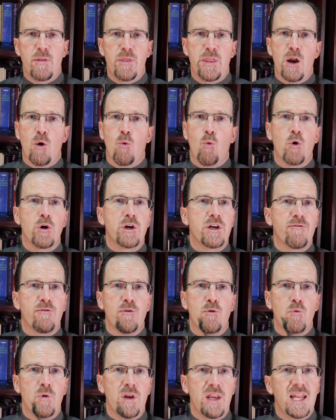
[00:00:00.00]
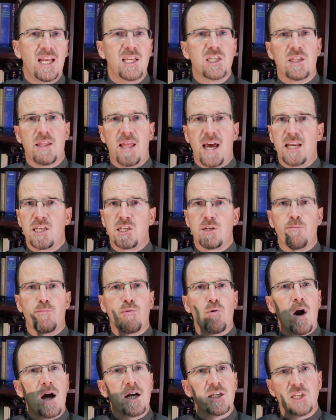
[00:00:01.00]
There were different readings, and that is a
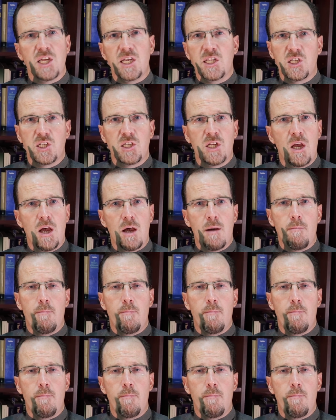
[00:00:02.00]
process